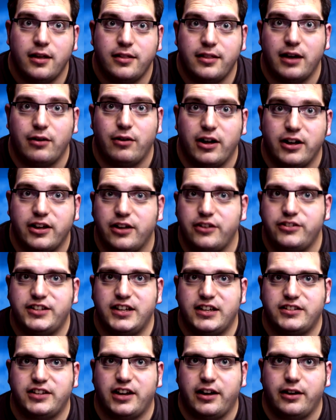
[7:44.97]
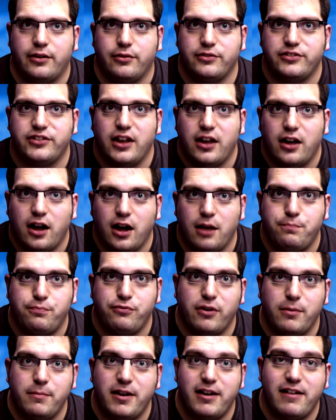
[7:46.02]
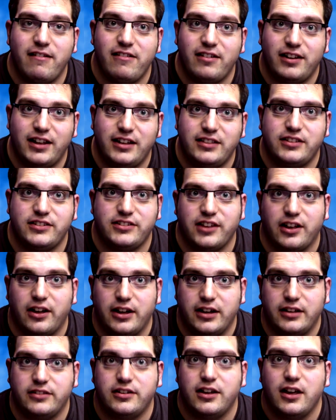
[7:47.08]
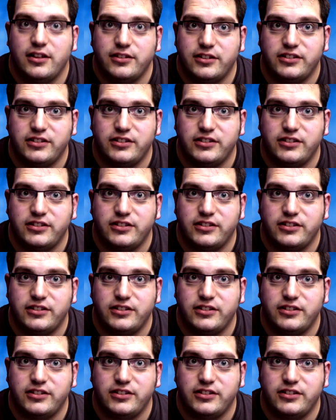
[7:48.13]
Now, acoustic tiles are primarily designed